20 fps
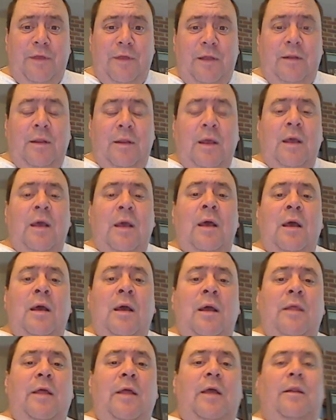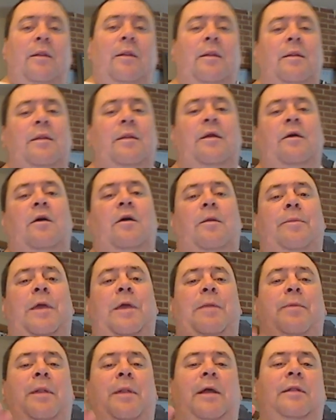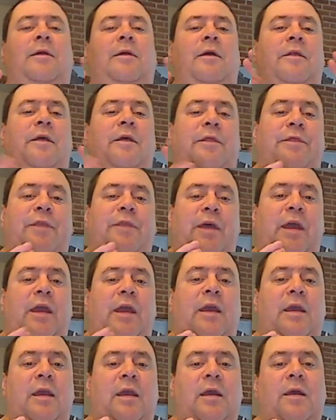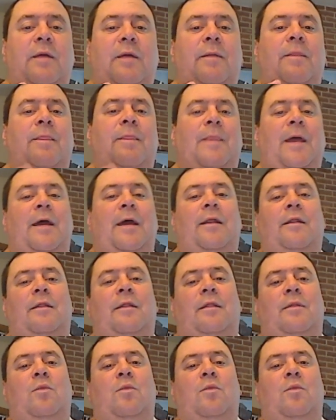That that there are people out there that think that